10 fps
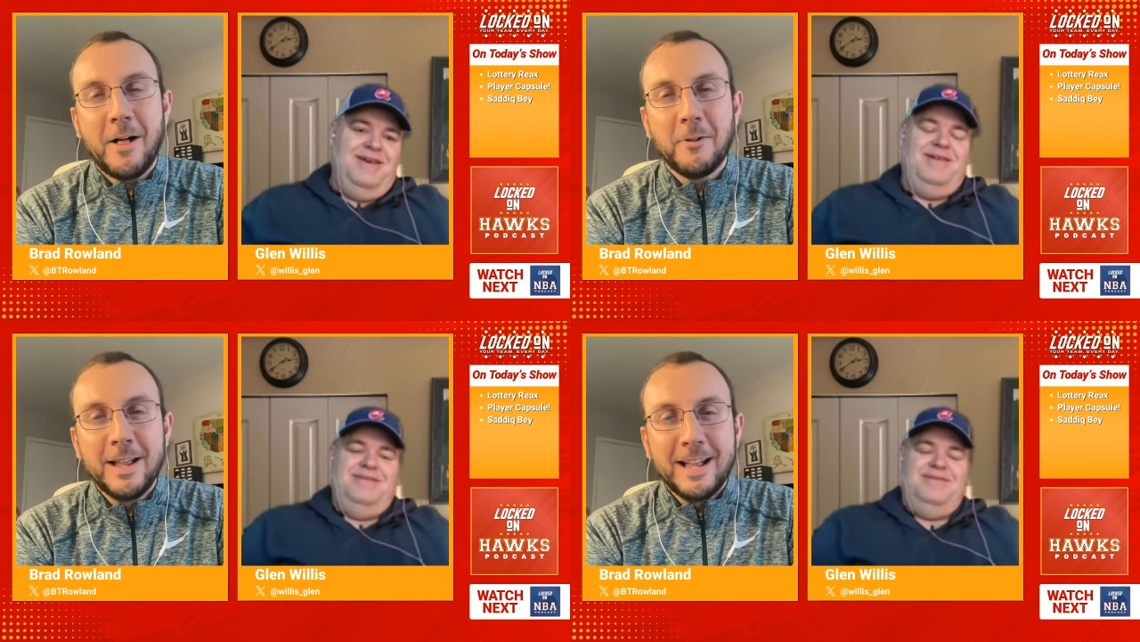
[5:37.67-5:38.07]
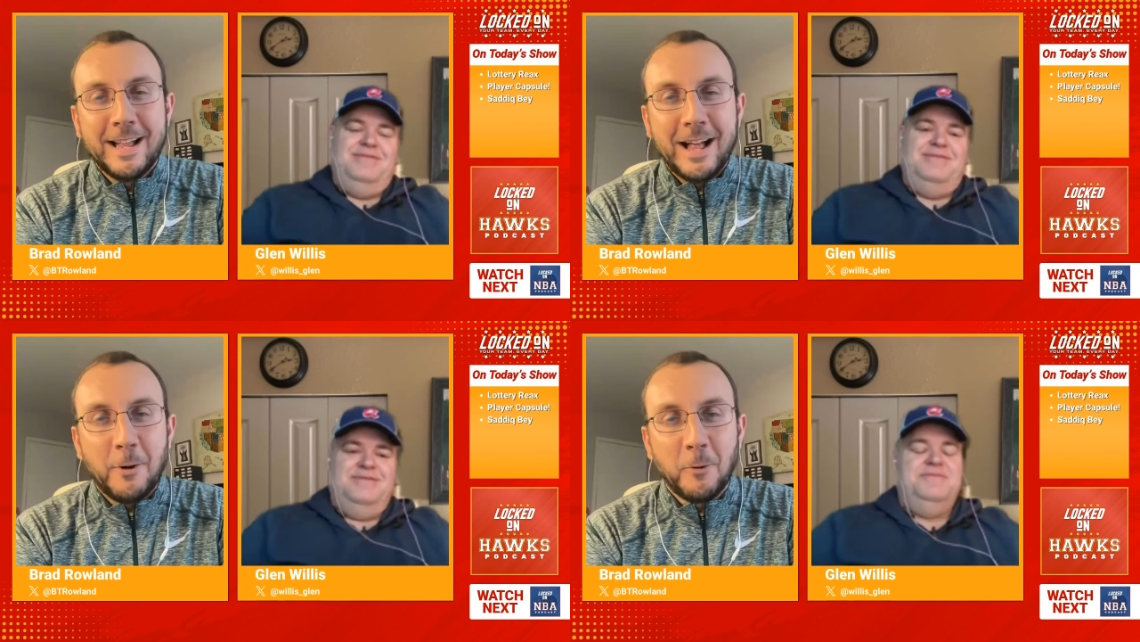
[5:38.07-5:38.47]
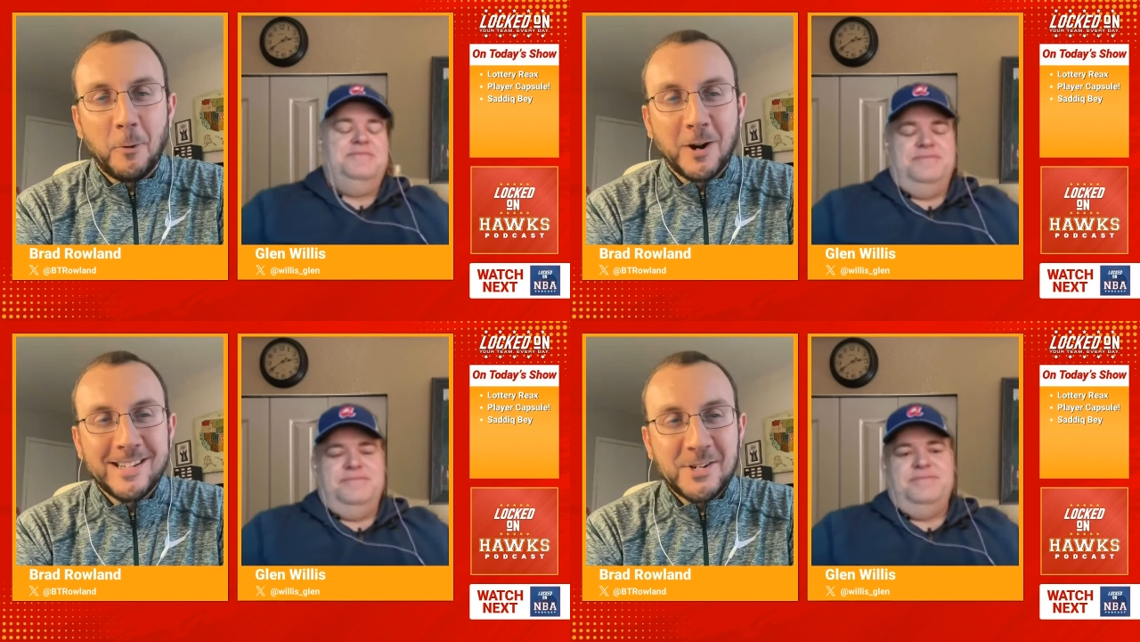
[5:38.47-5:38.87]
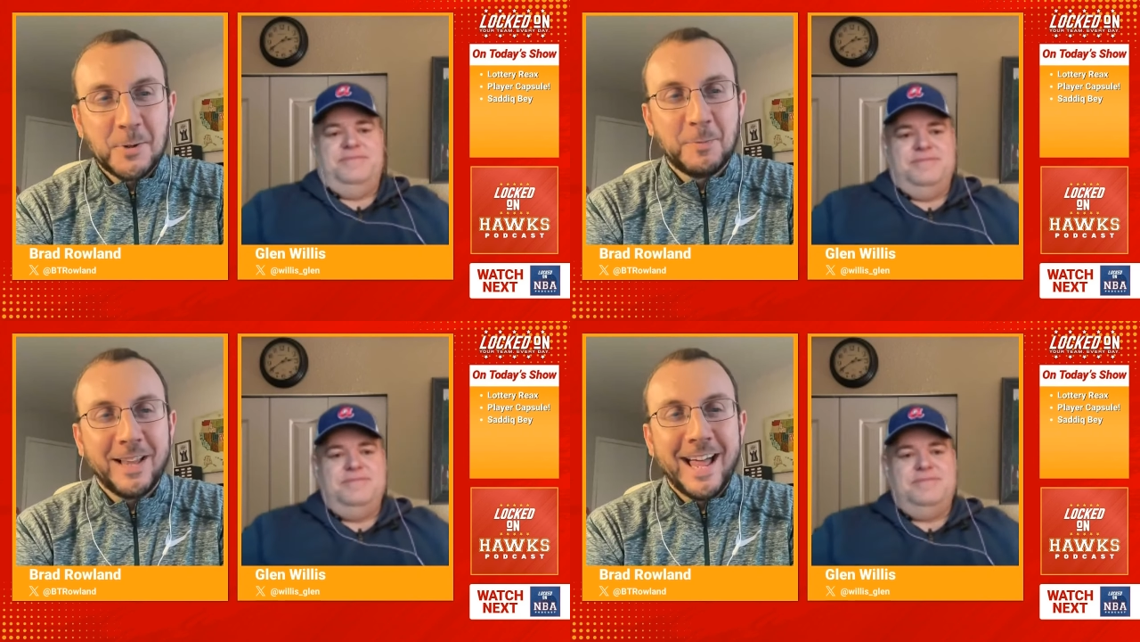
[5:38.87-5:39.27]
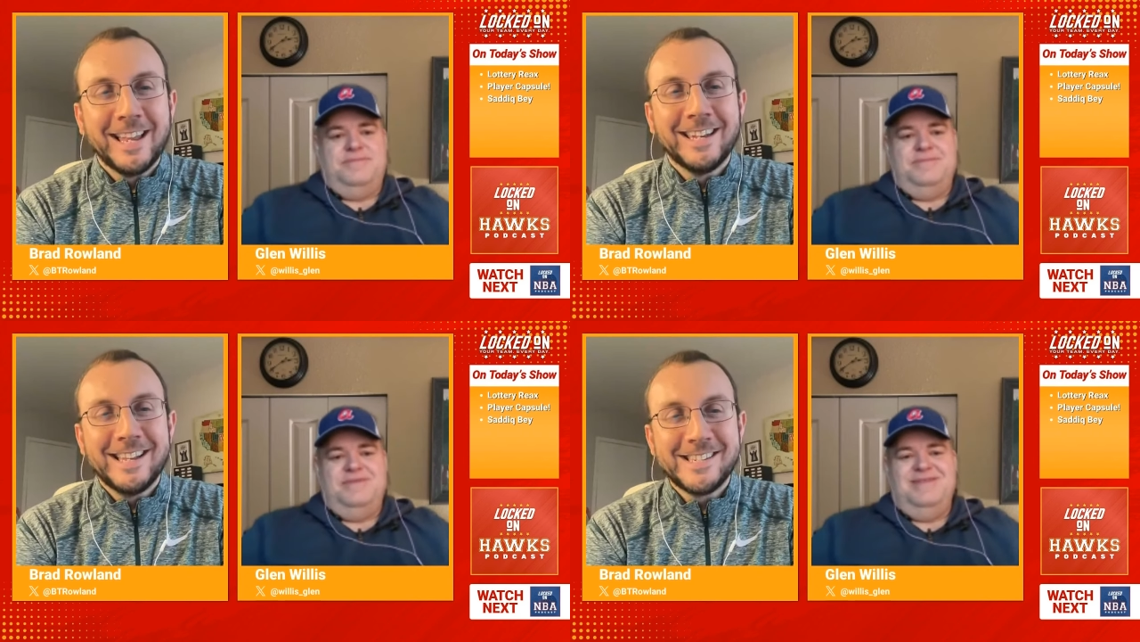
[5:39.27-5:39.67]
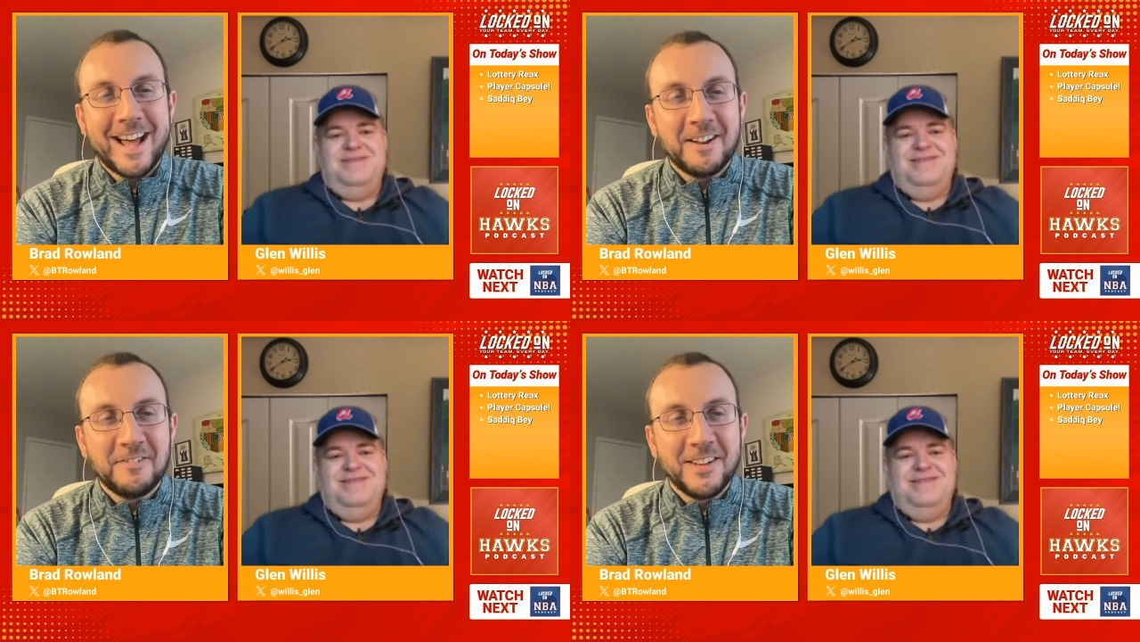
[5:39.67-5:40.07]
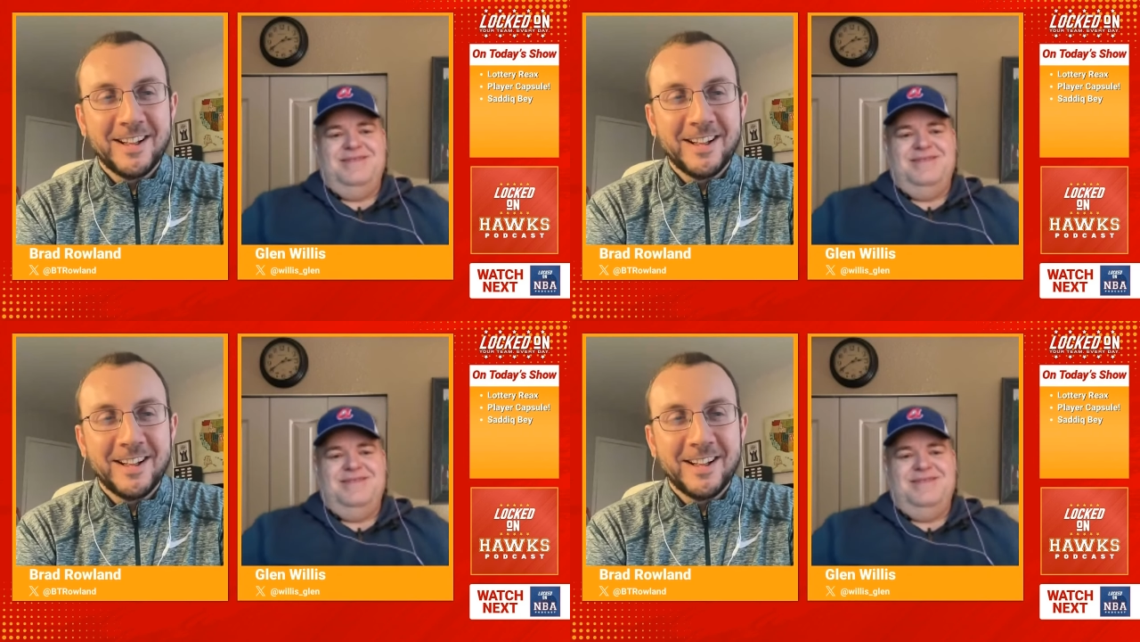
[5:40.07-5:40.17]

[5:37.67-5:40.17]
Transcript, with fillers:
Speaker 1: how organizational plan is kind of uh,